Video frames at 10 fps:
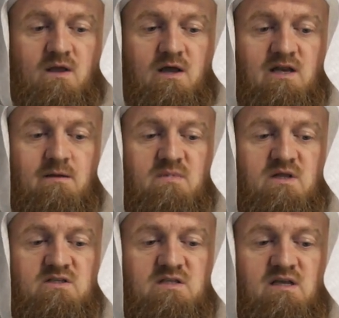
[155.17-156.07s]
"Alam
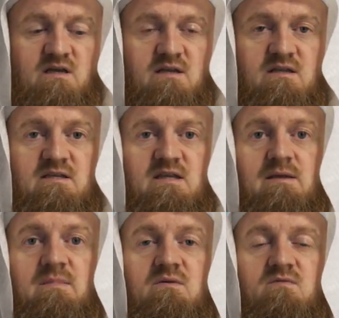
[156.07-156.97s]
yajidika
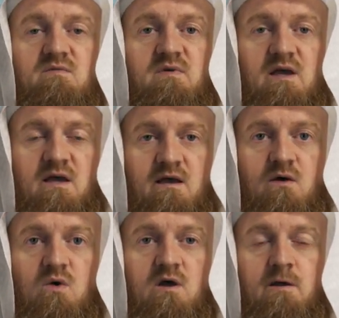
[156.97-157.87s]
yatiman
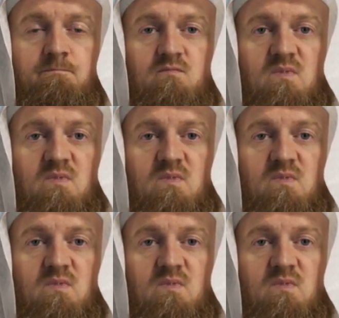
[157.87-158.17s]
fa'awa,"